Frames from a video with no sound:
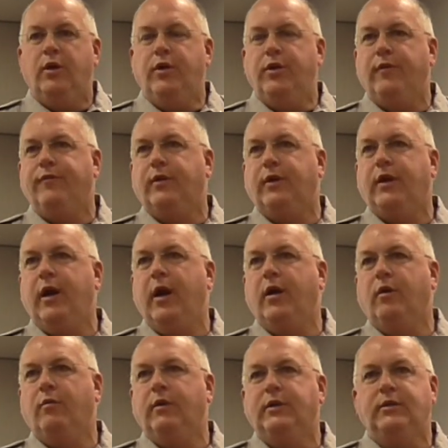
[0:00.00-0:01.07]
different
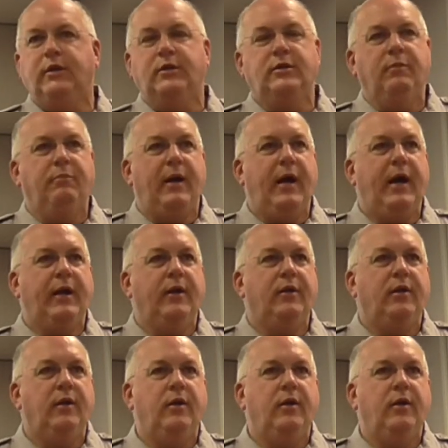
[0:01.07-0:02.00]
characteristics about it.